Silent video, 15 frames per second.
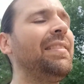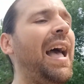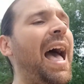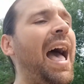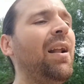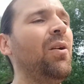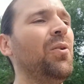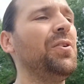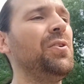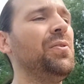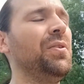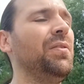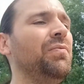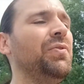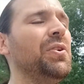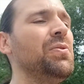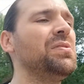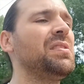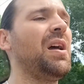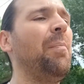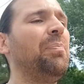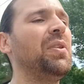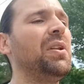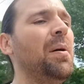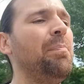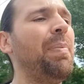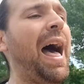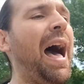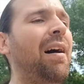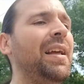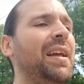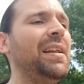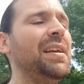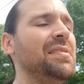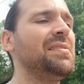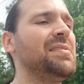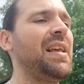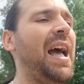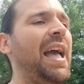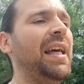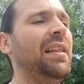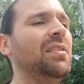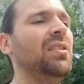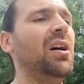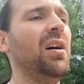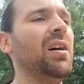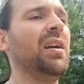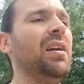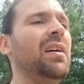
that or you can do something about it is saying, look,